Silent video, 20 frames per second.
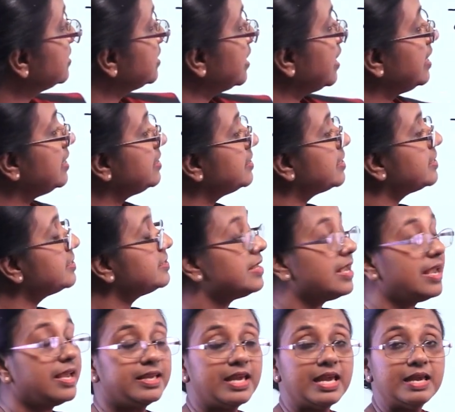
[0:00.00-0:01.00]
changes
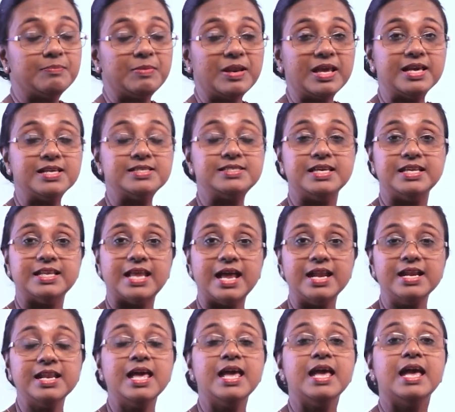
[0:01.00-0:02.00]
taking place in
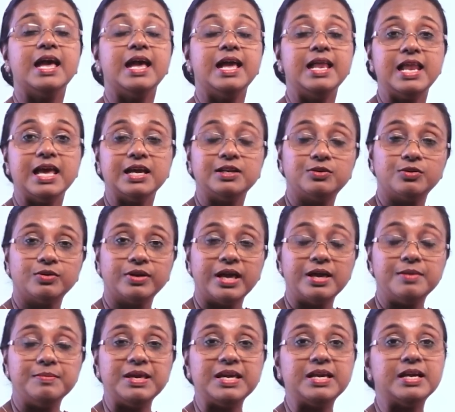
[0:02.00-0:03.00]
an
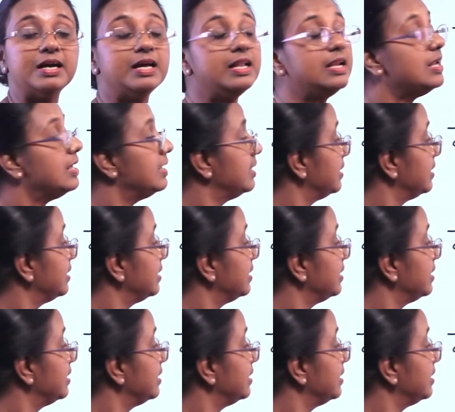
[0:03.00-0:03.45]
electrochemical